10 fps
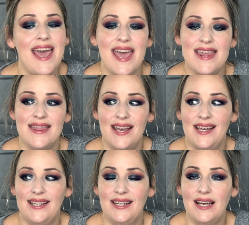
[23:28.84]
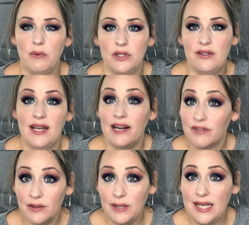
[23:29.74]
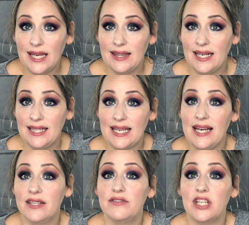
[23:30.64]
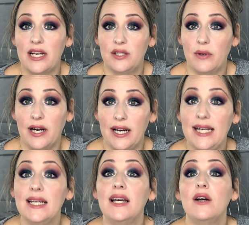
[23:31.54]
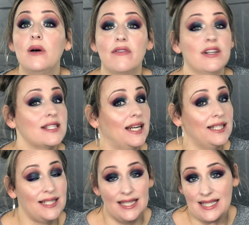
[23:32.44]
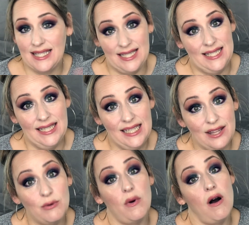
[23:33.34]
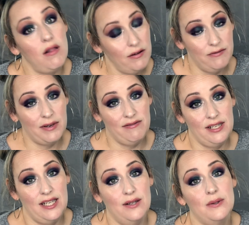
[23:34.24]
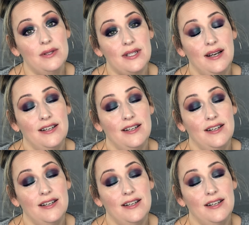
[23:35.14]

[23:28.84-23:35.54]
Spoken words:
And then we'll do that every week, and then at the end of January, whoever's done it consistently through all of my videos